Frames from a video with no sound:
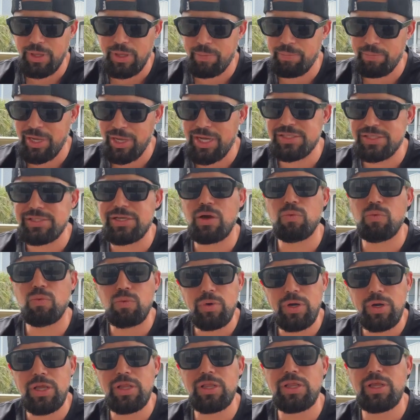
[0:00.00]
because I
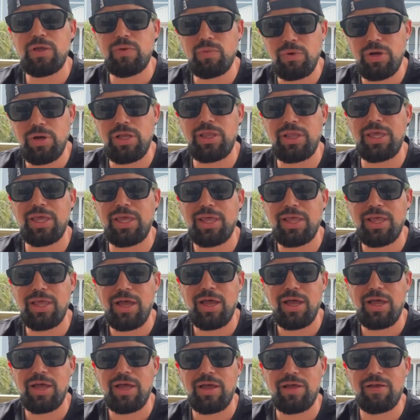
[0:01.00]
really, really
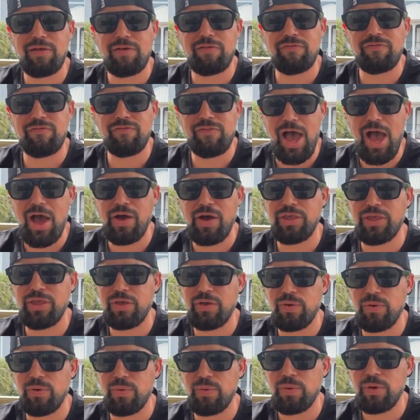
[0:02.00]

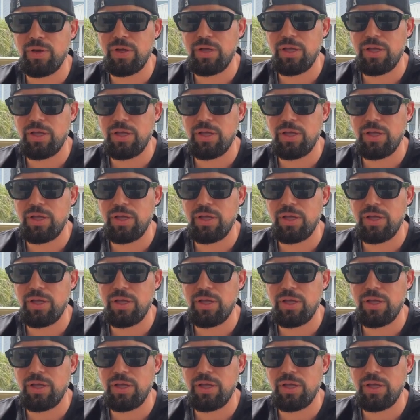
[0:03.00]
value